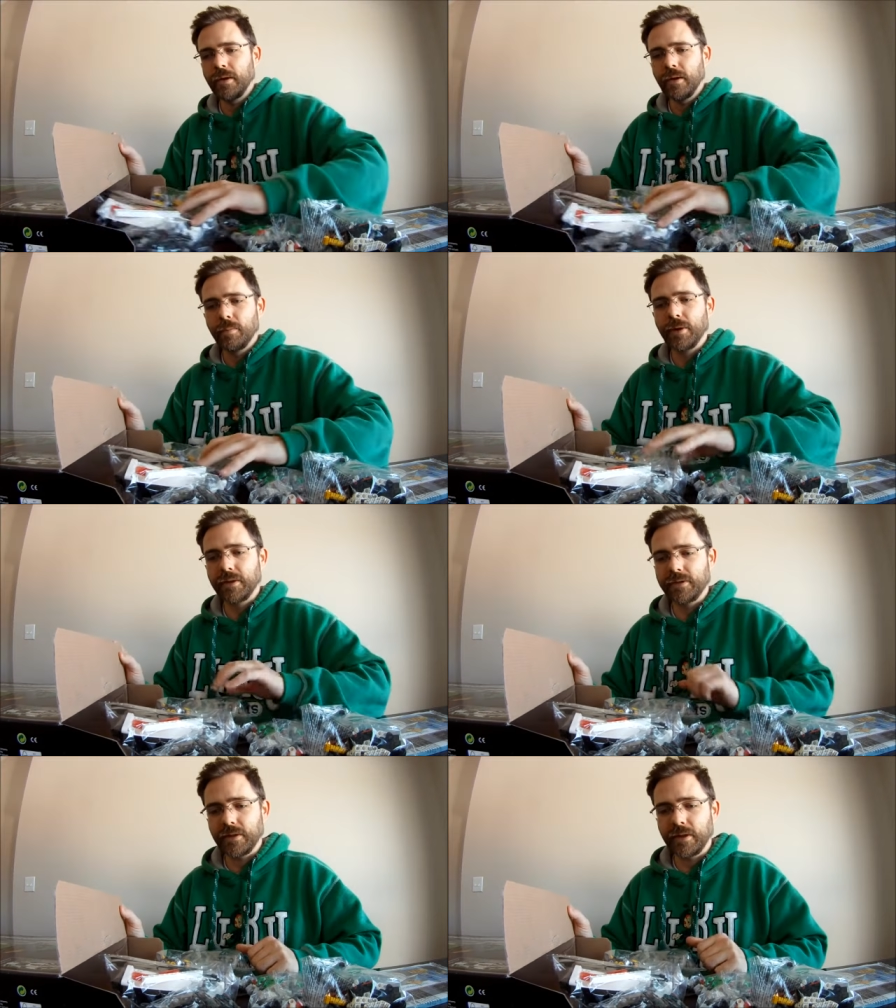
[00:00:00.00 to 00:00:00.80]
But
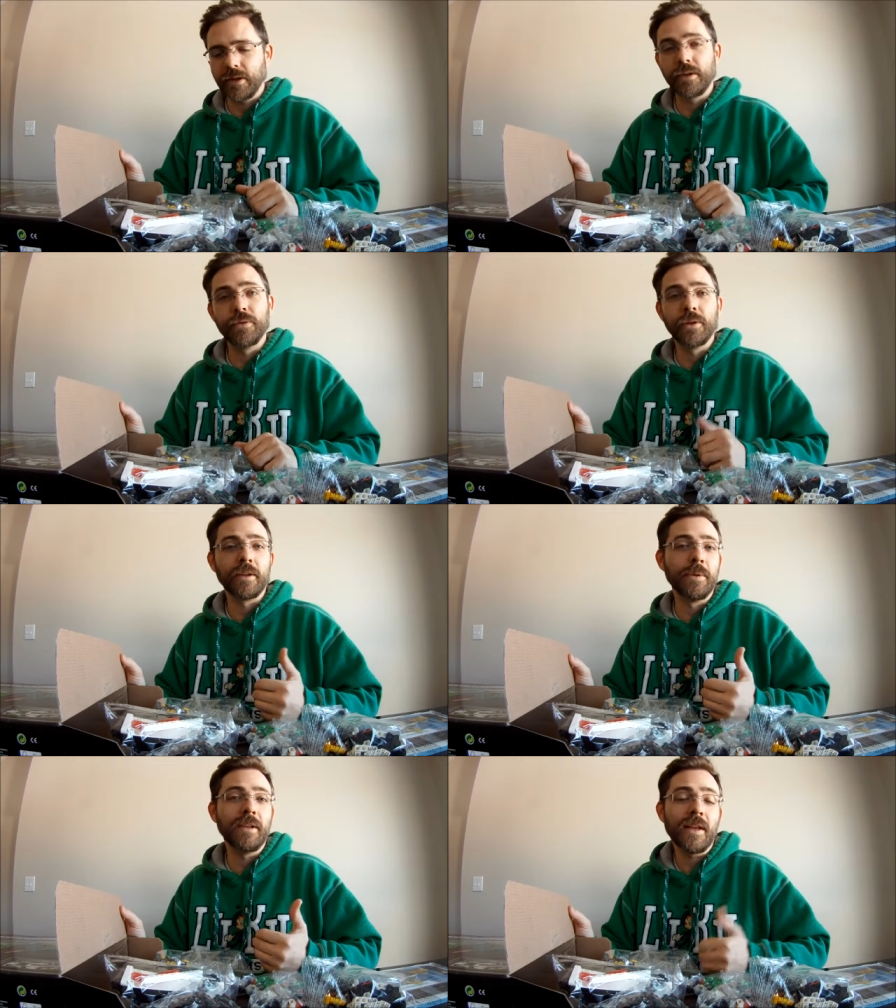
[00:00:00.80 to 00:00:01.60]
if you're like
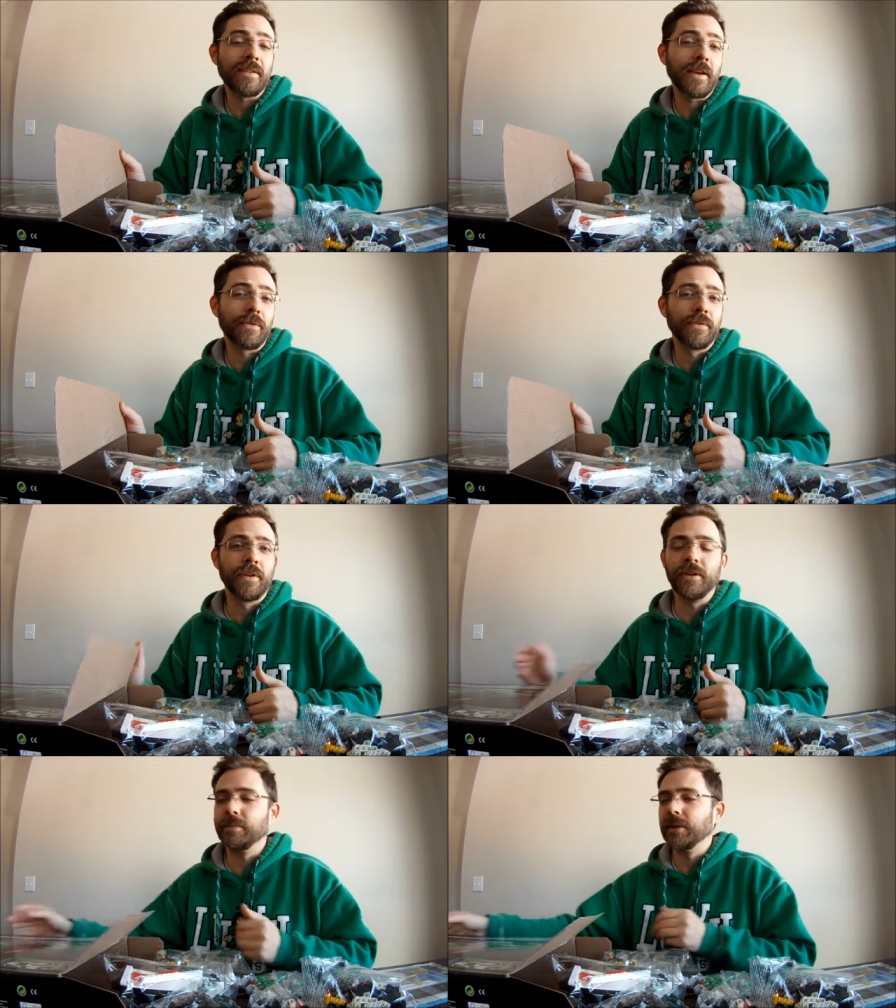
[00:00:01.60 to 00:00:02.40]
me, that's half the fun,
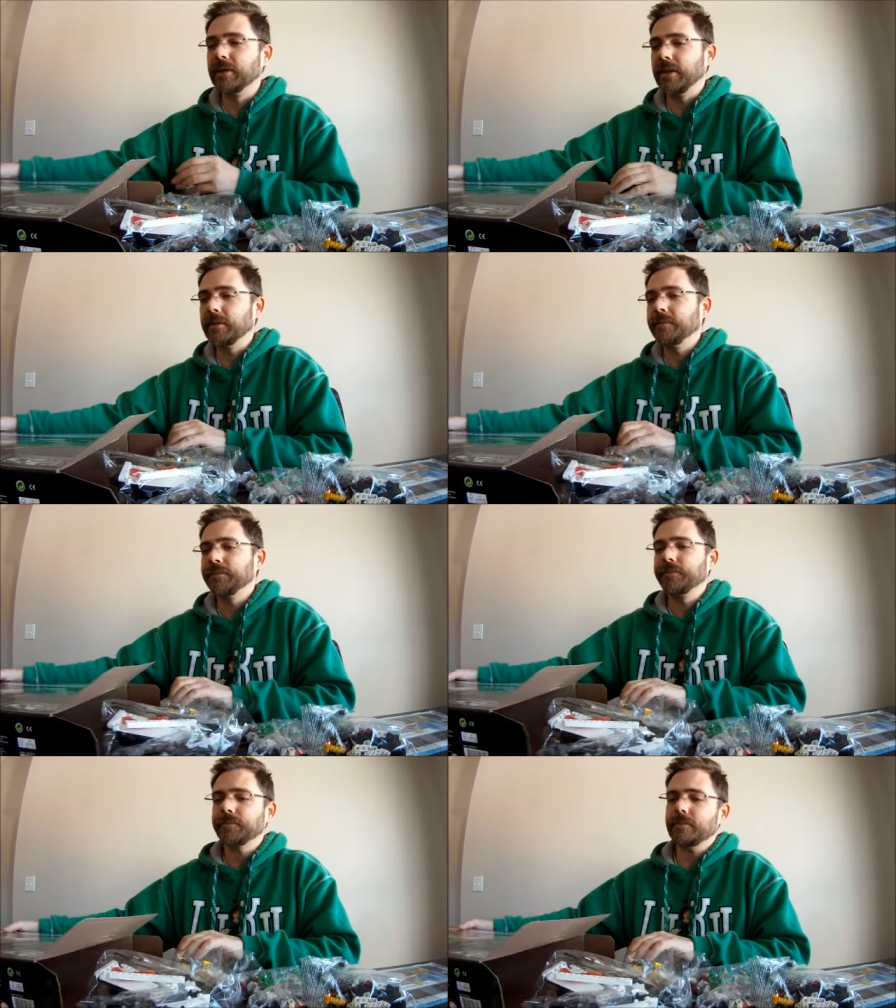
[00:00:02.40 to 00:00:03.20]
is building it.
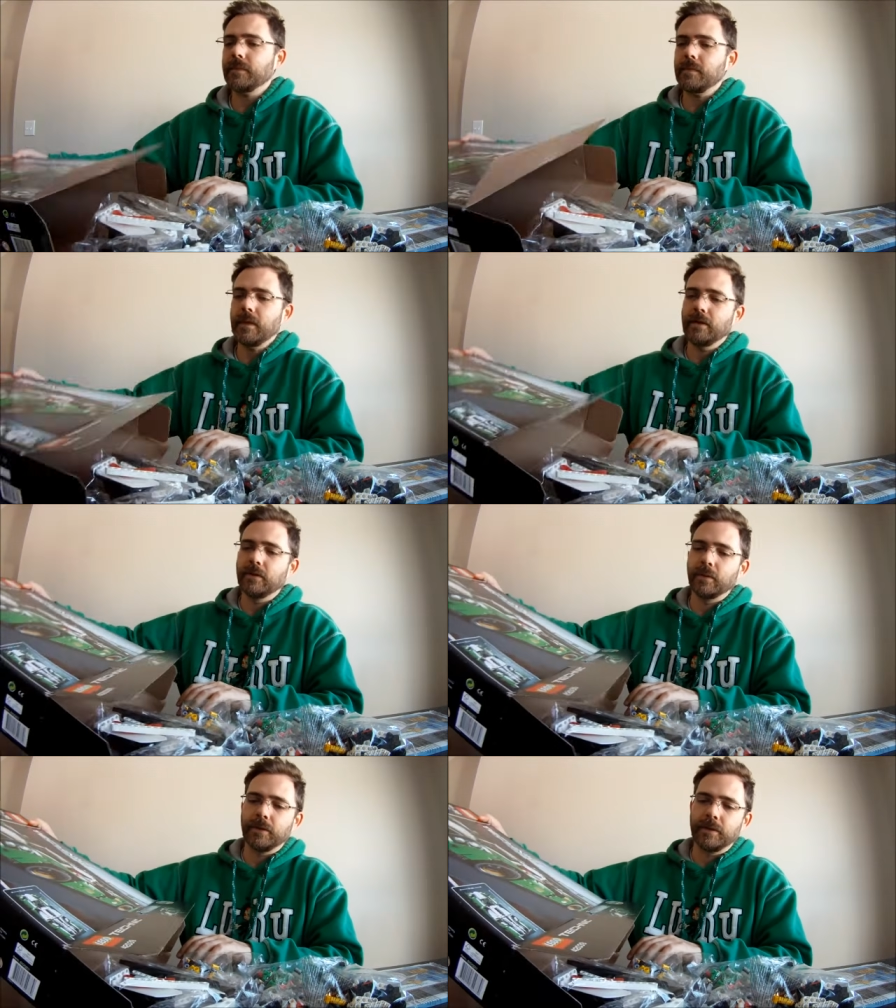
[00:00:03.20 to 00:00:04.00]

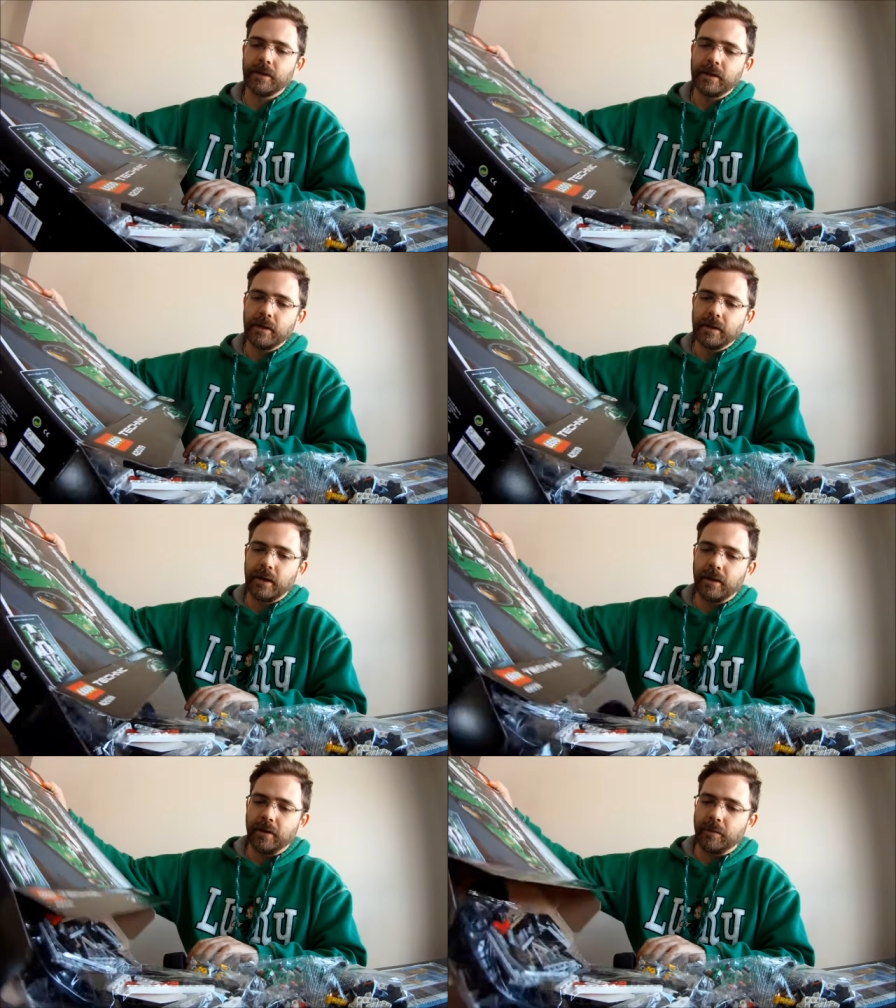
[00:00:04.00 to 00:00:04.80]
So we'll kind
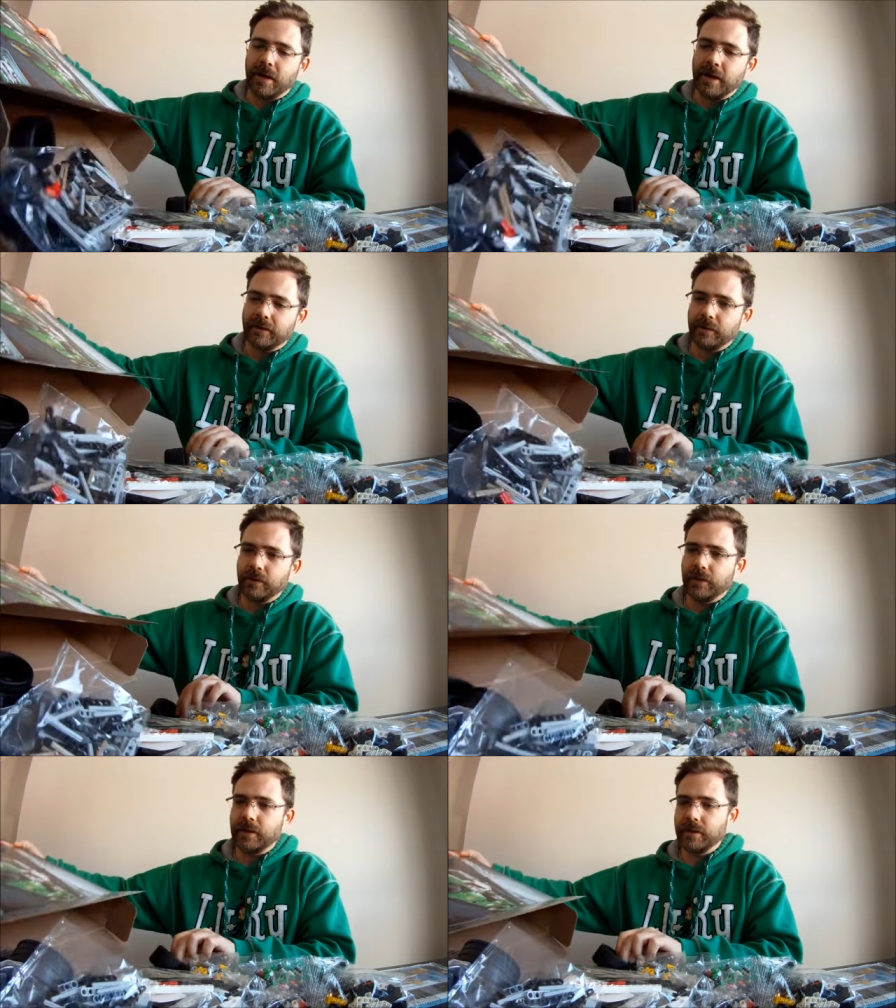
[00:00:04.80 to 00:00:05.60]
of unbox
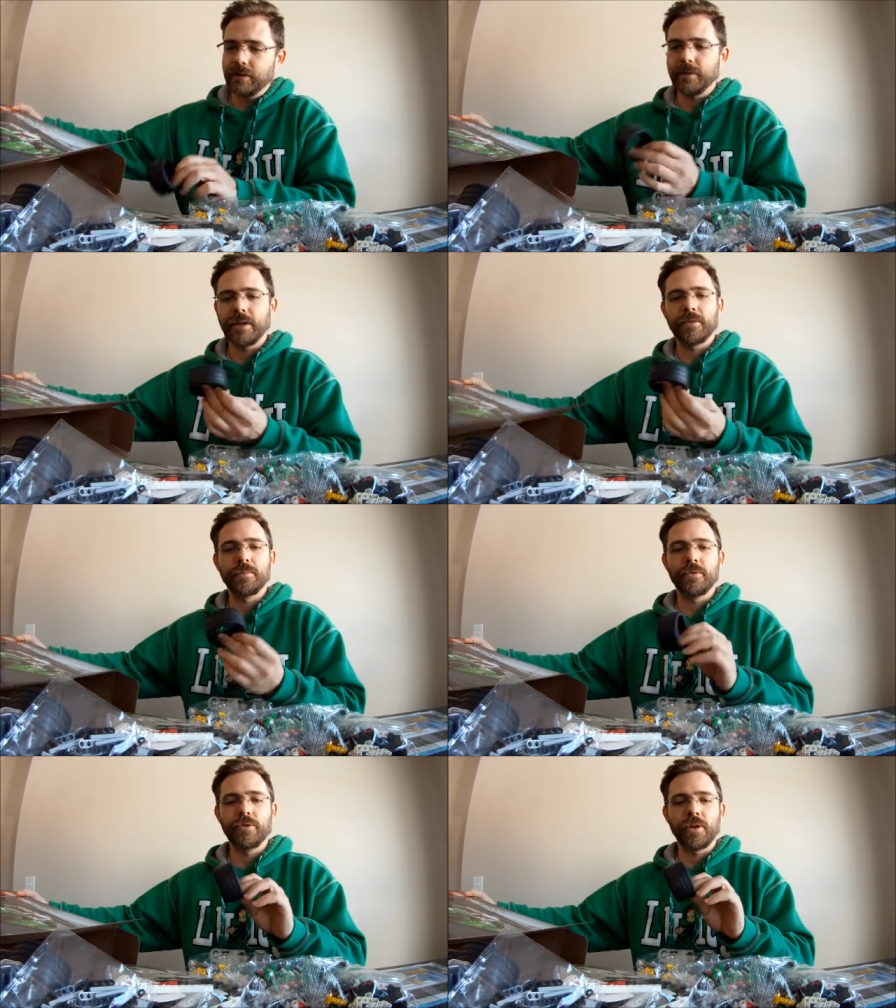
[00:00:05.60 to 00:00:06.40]
everything here. We've got some
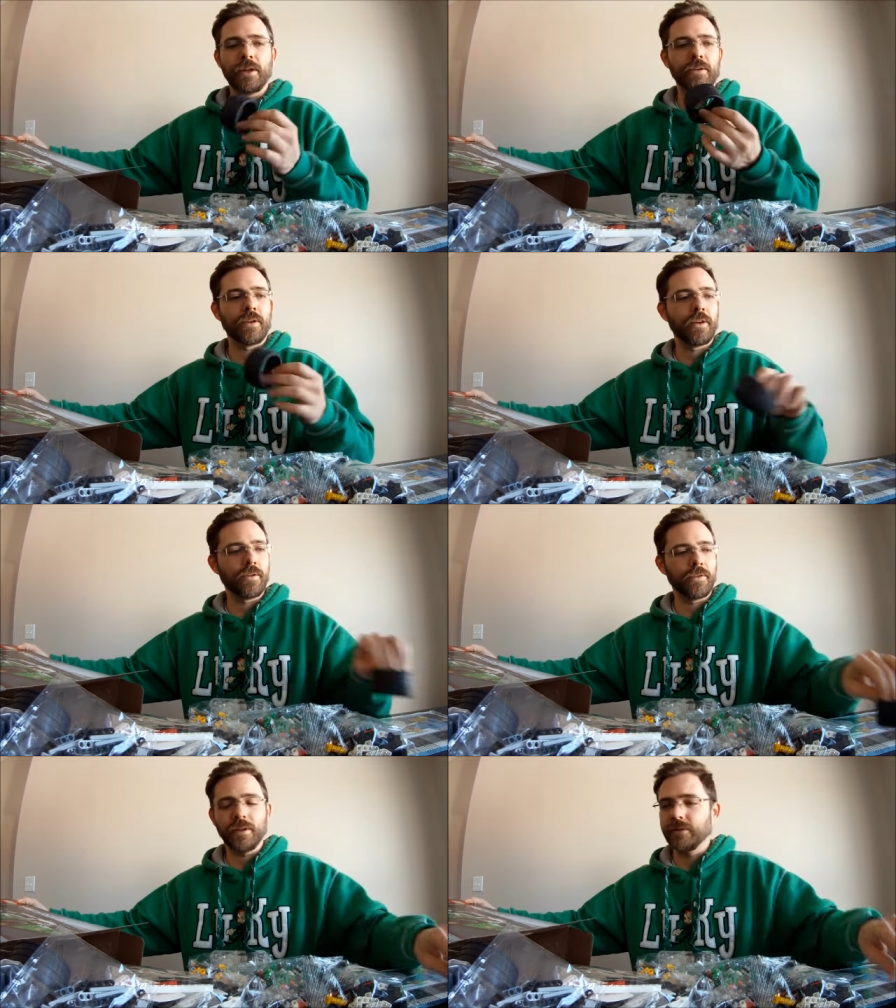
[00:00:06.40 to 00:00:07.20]
giant tires,
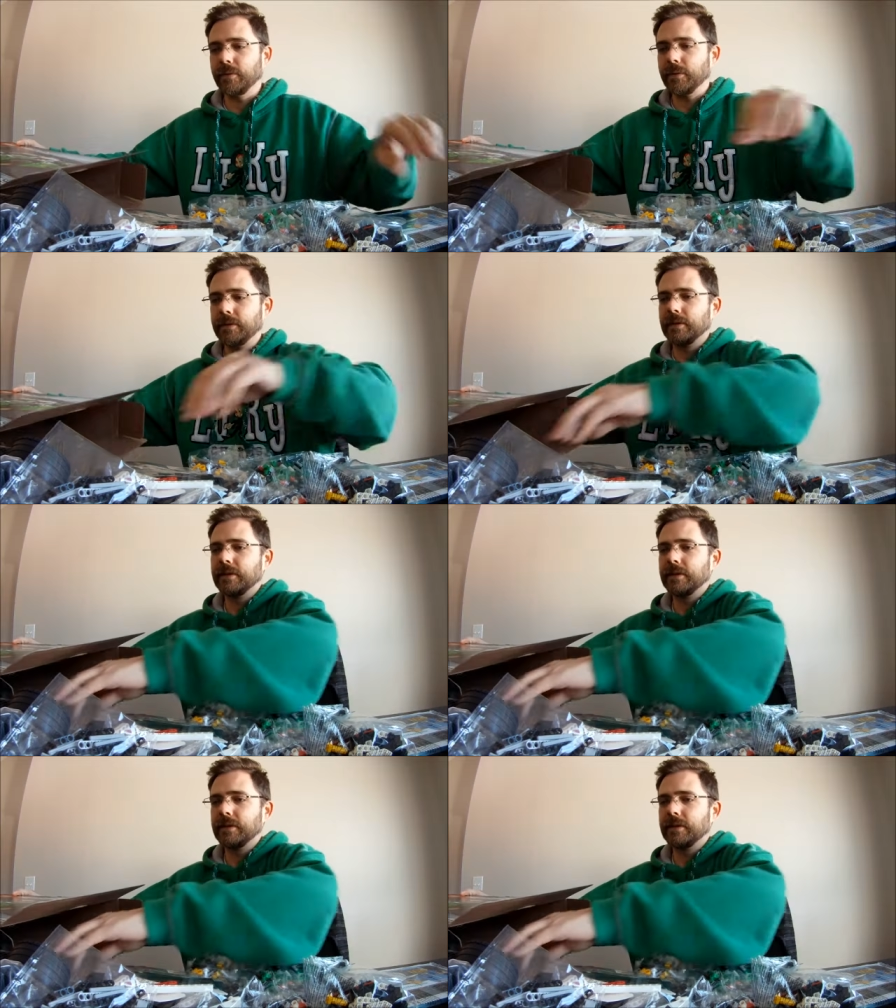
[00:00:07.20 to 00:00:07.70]
that's cool.